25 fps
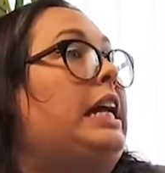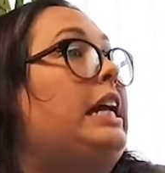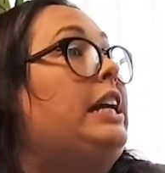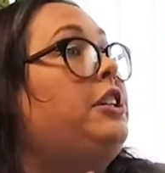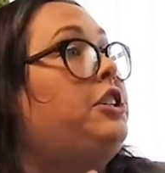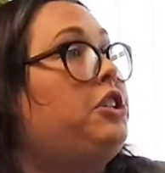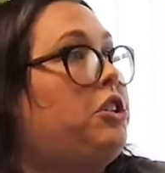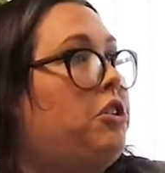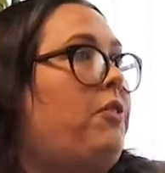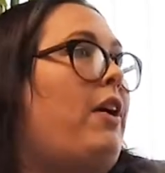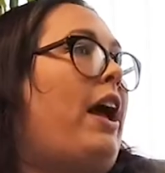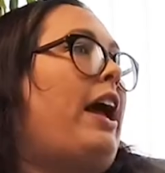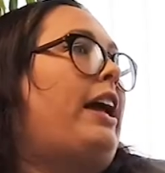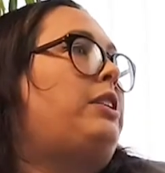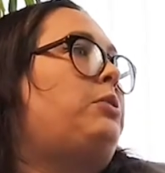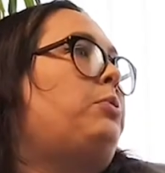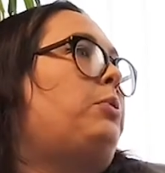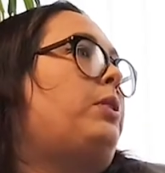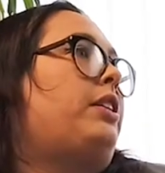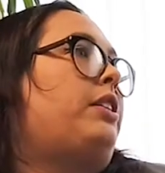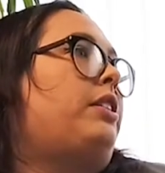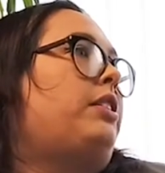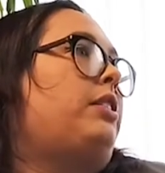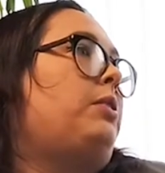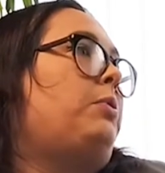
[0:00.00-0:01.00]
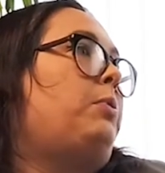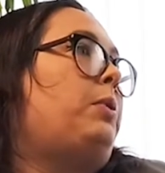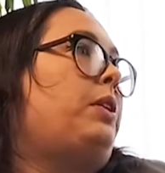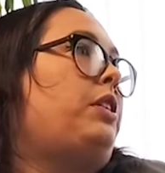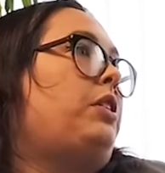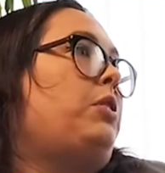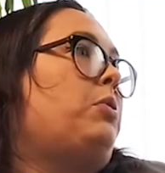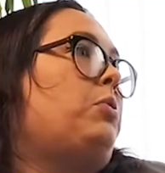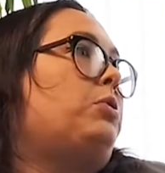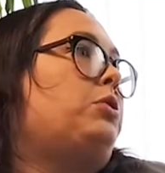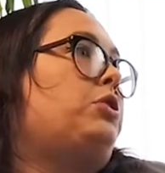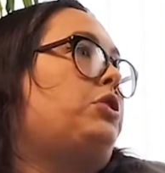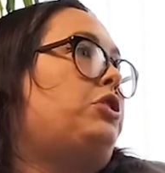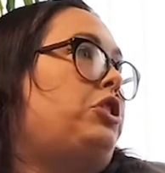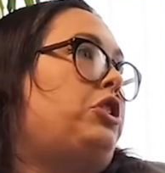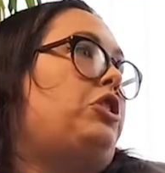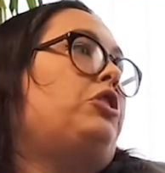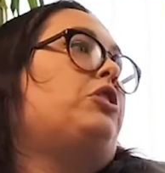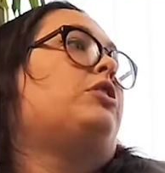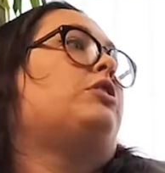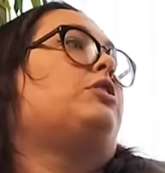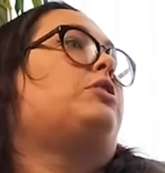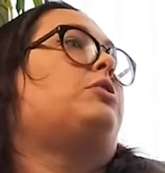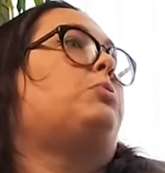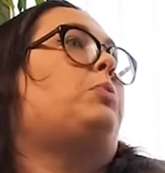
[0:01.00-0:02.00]
interact with your
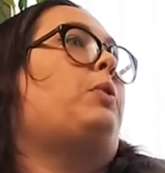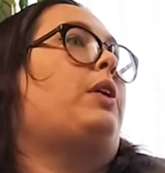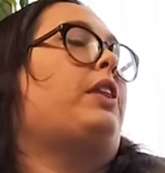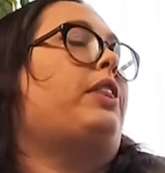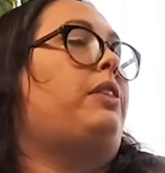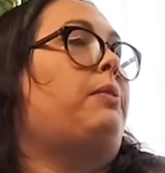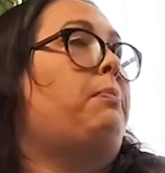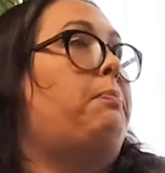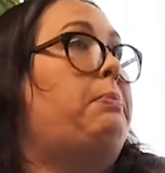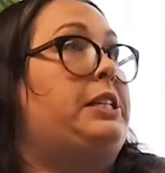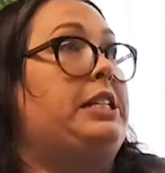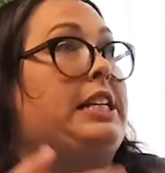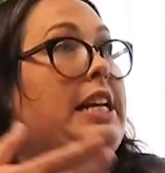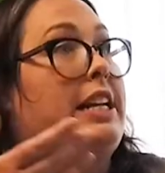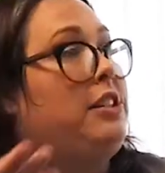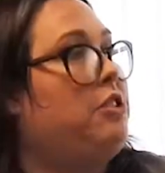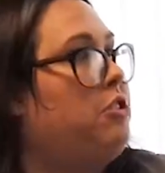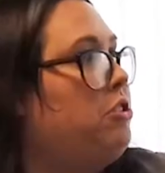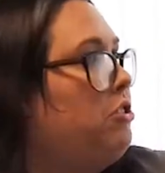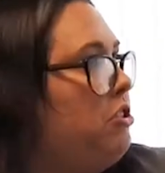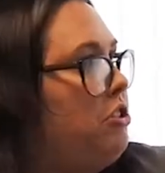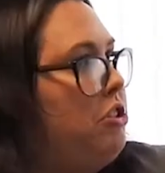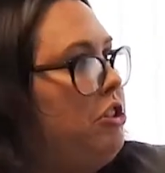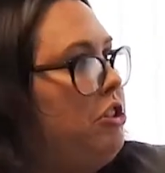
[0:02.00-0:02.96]
students, with potential